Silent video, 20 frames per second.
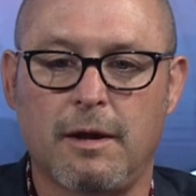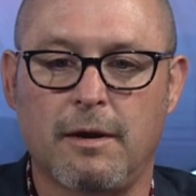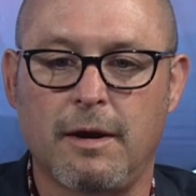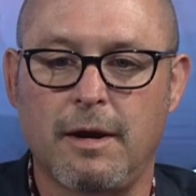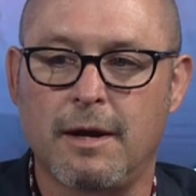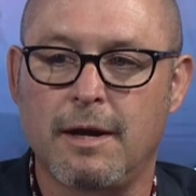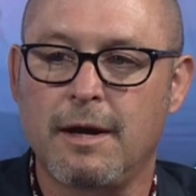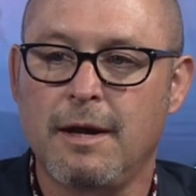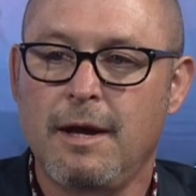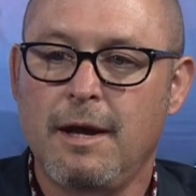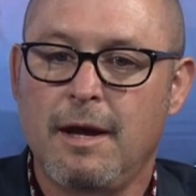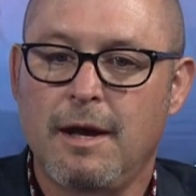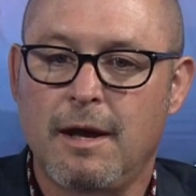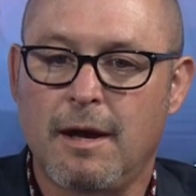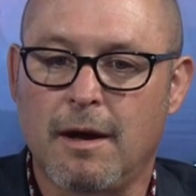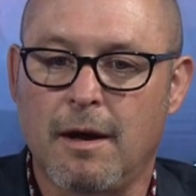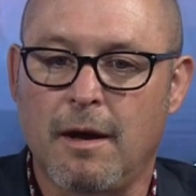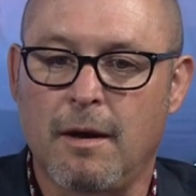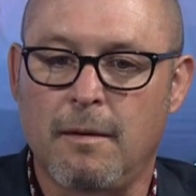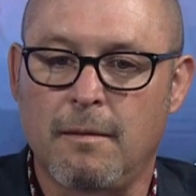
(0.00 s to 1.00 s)
area.
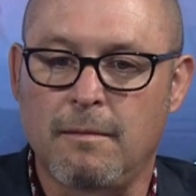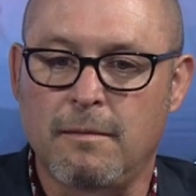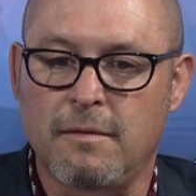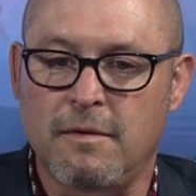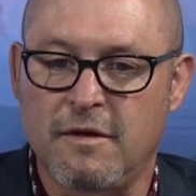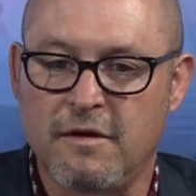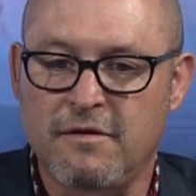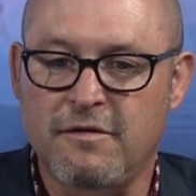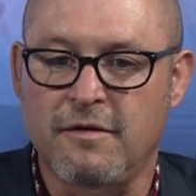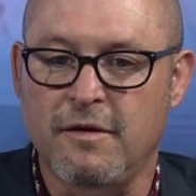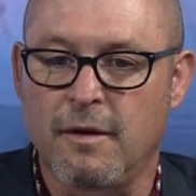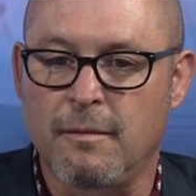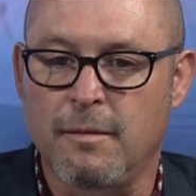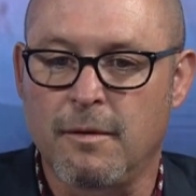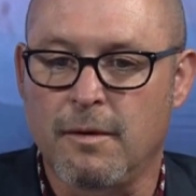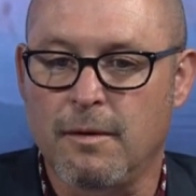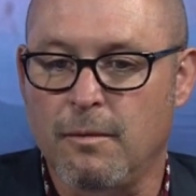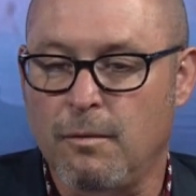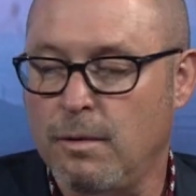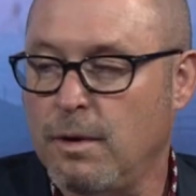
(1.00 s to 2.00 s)
This
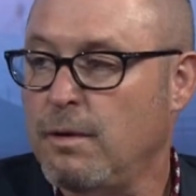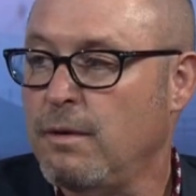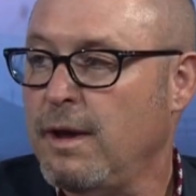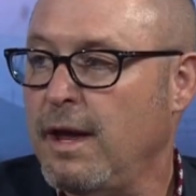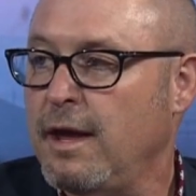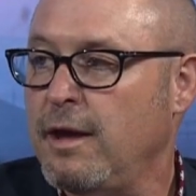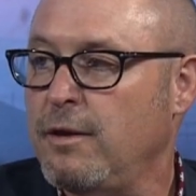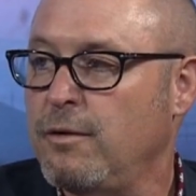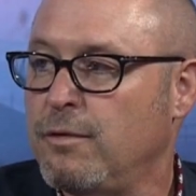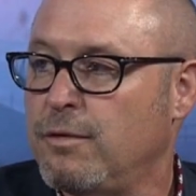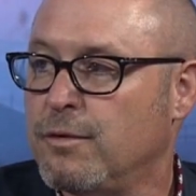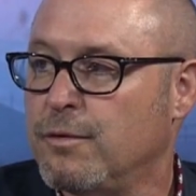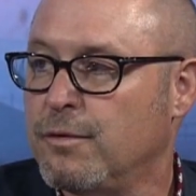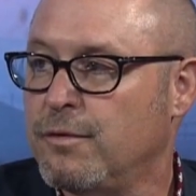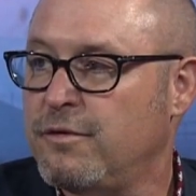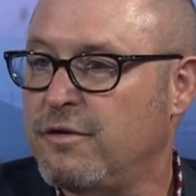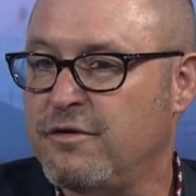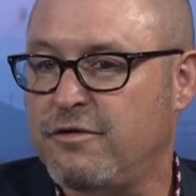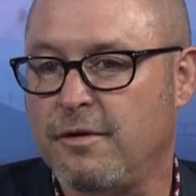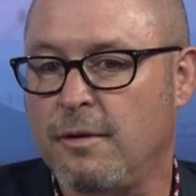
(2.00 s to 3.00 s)
number will get you
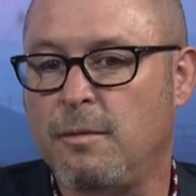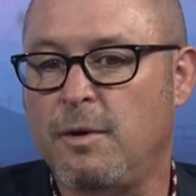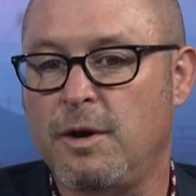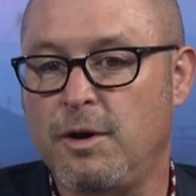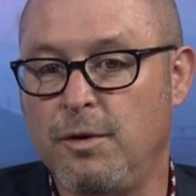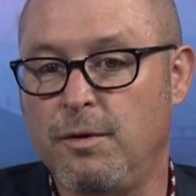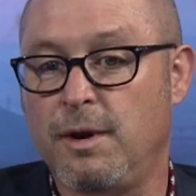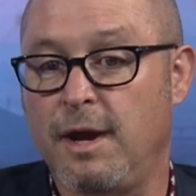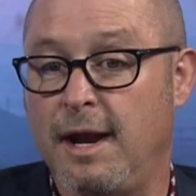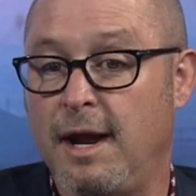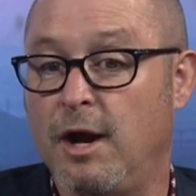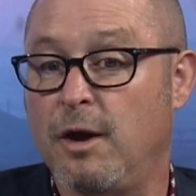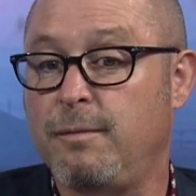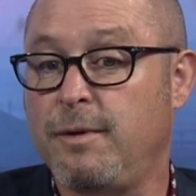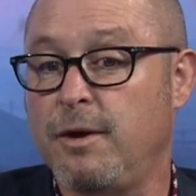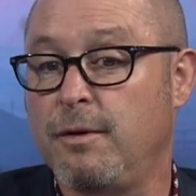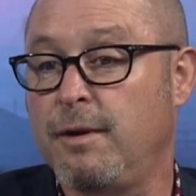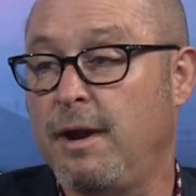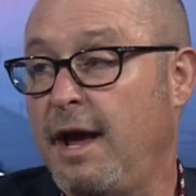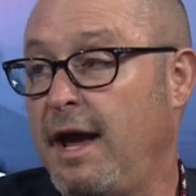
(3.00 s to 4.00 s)
through to someone who can
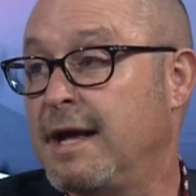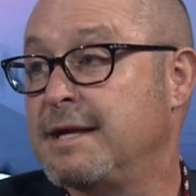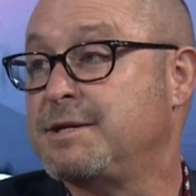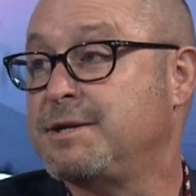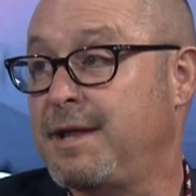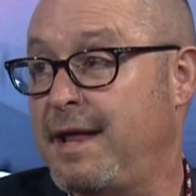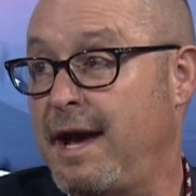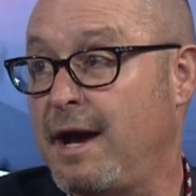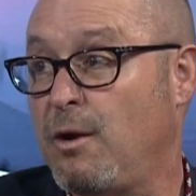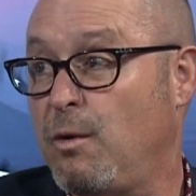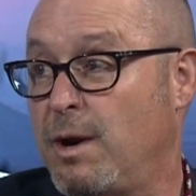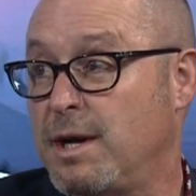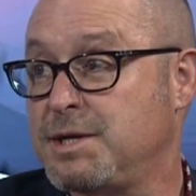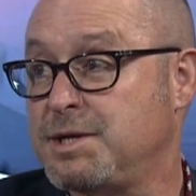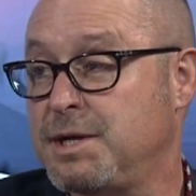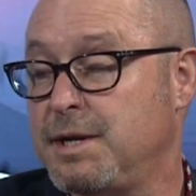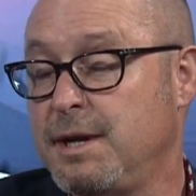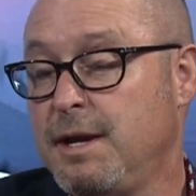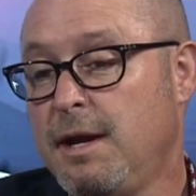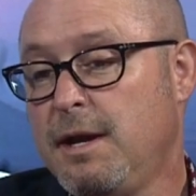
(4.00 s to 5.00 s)
help you and answer that
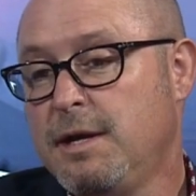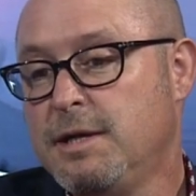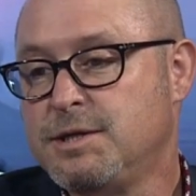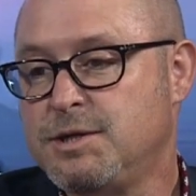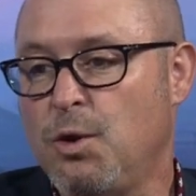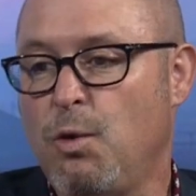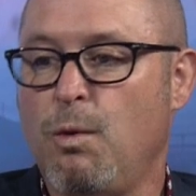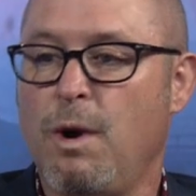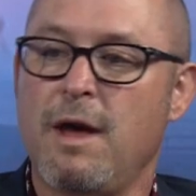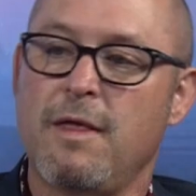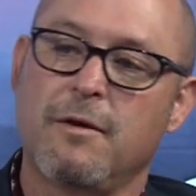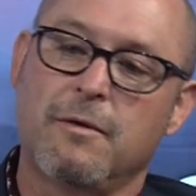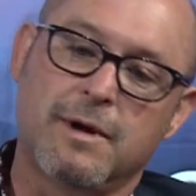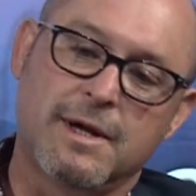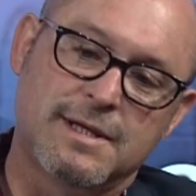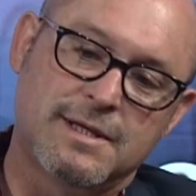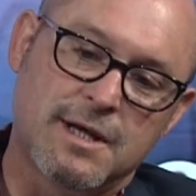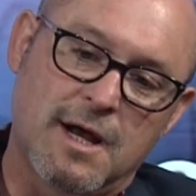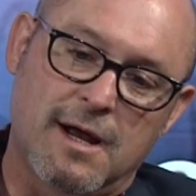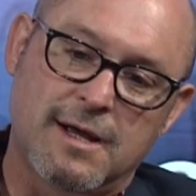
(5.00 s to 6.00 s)
question. So whether
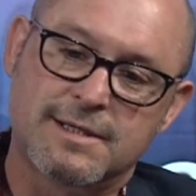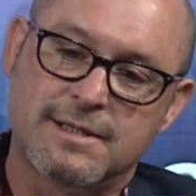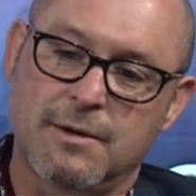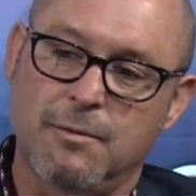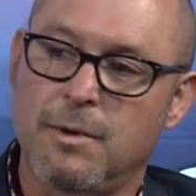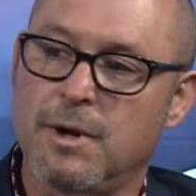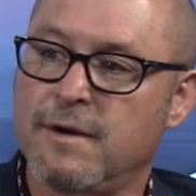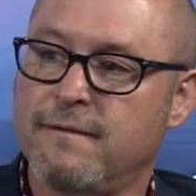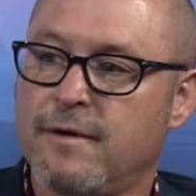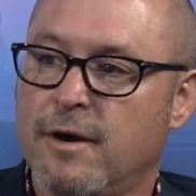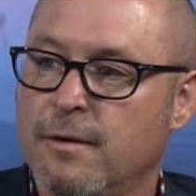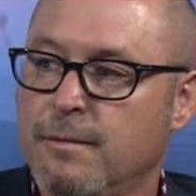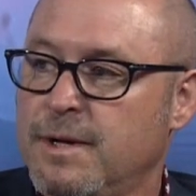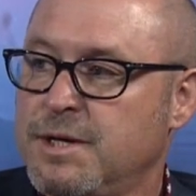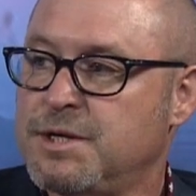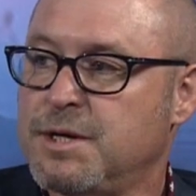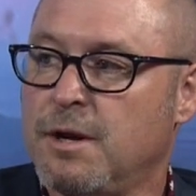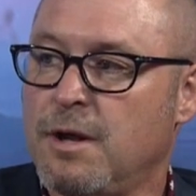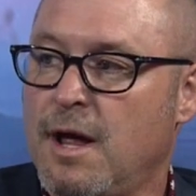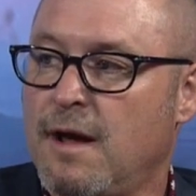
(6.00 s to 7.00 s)
it's us at one of our
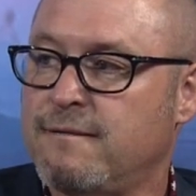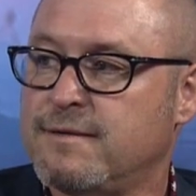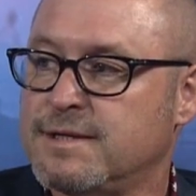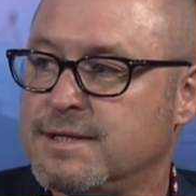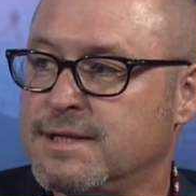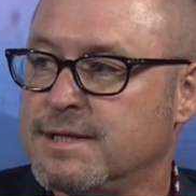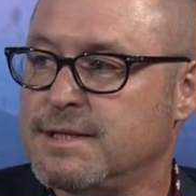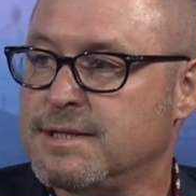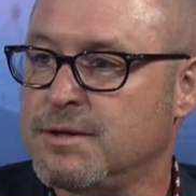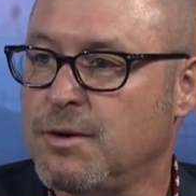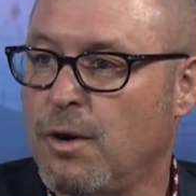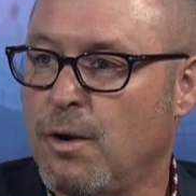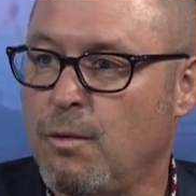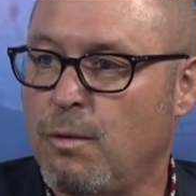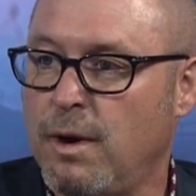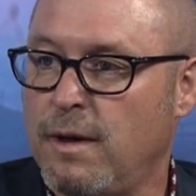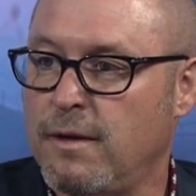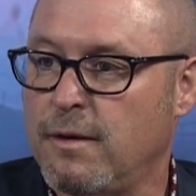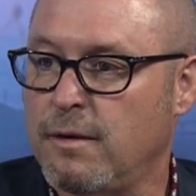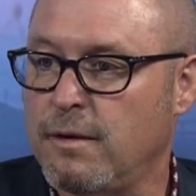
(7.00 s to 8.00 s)
regional offices or
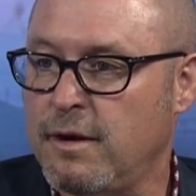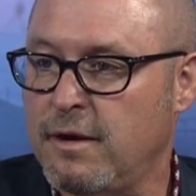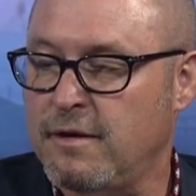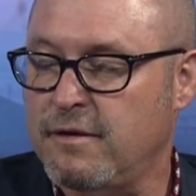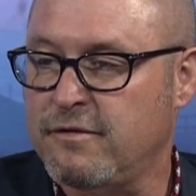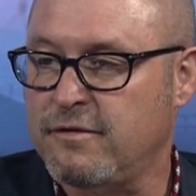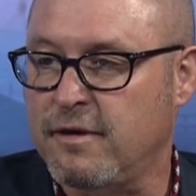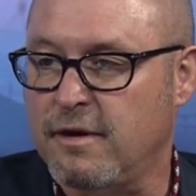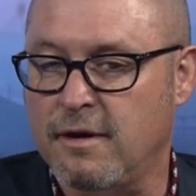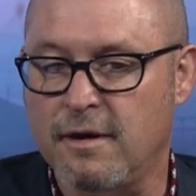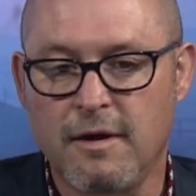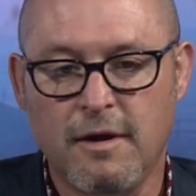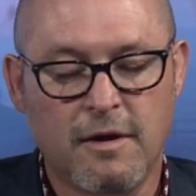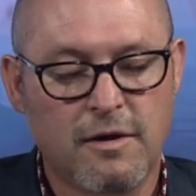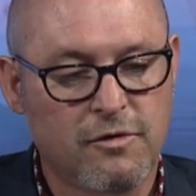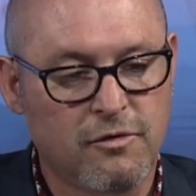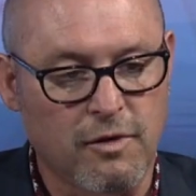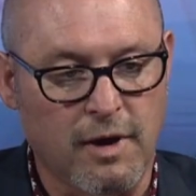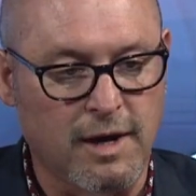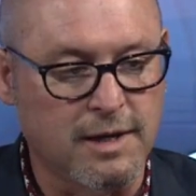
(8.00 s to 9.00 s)
whether it's a
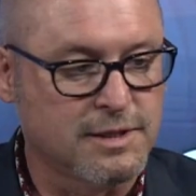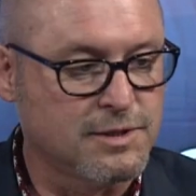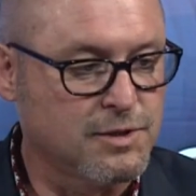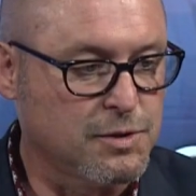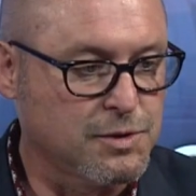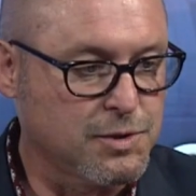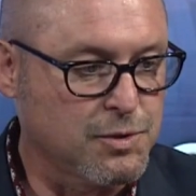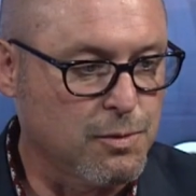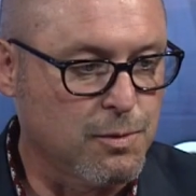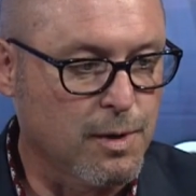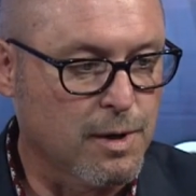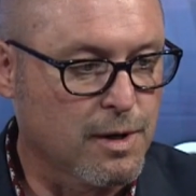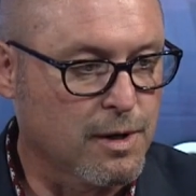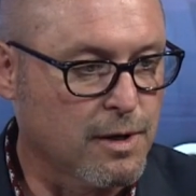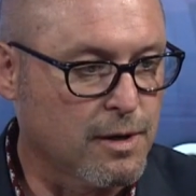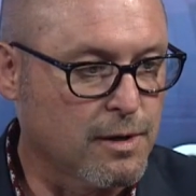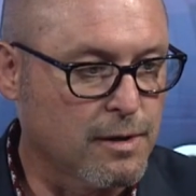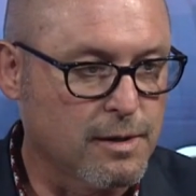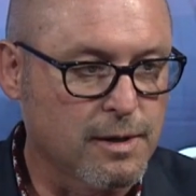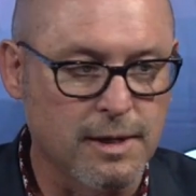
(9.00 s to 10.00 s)
trained social
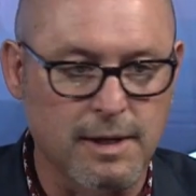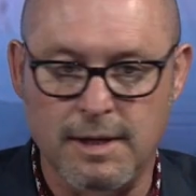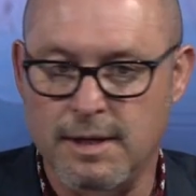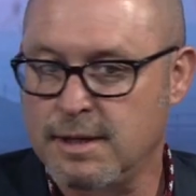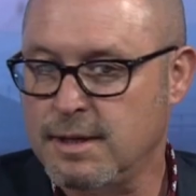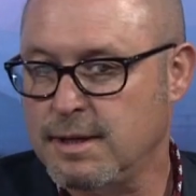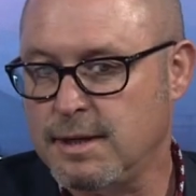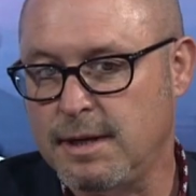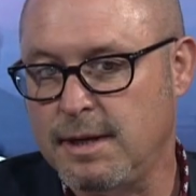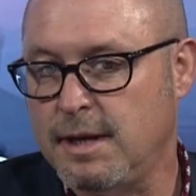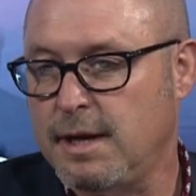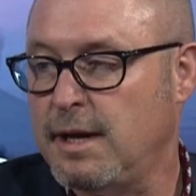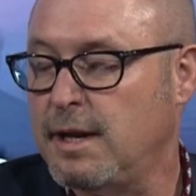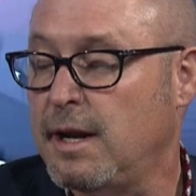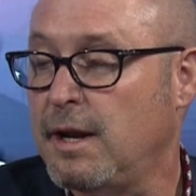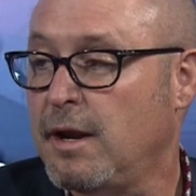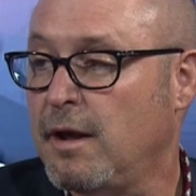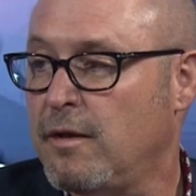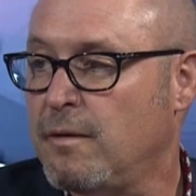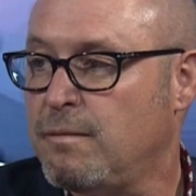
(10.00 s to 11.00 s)
worker in
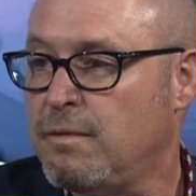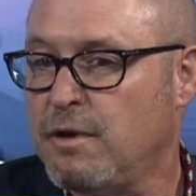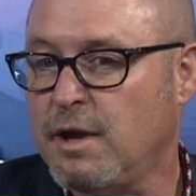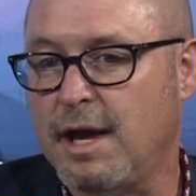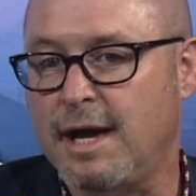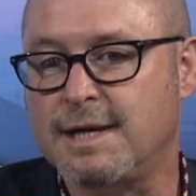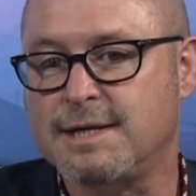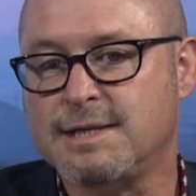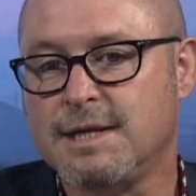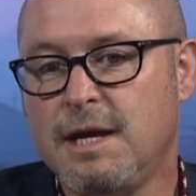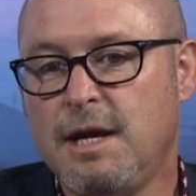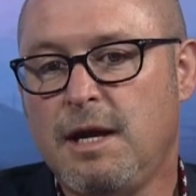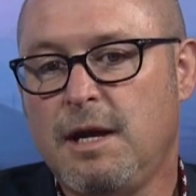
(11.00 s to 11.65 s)
another place,